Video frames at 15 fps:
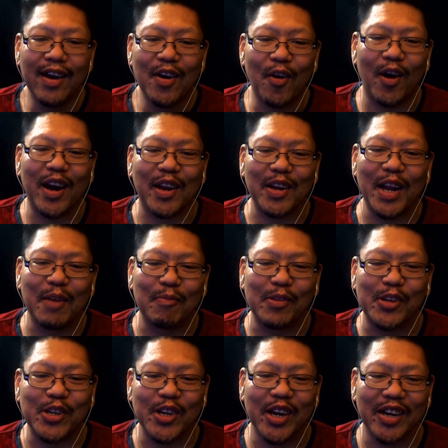I can name him
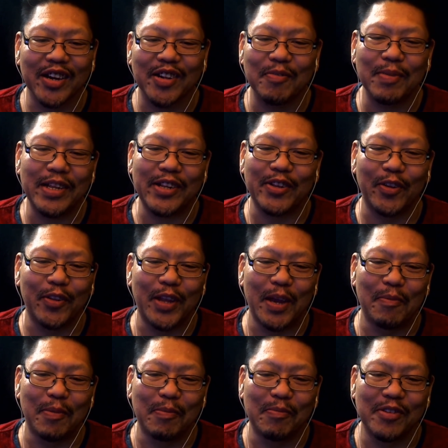Chung. Please don't
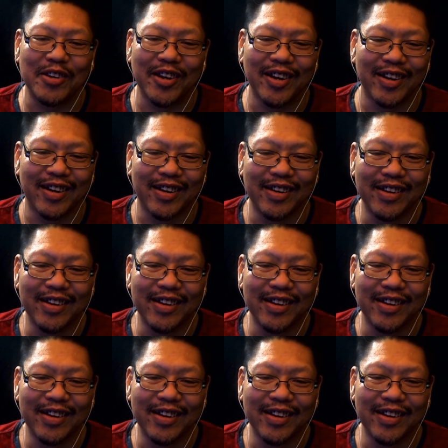name him Chung.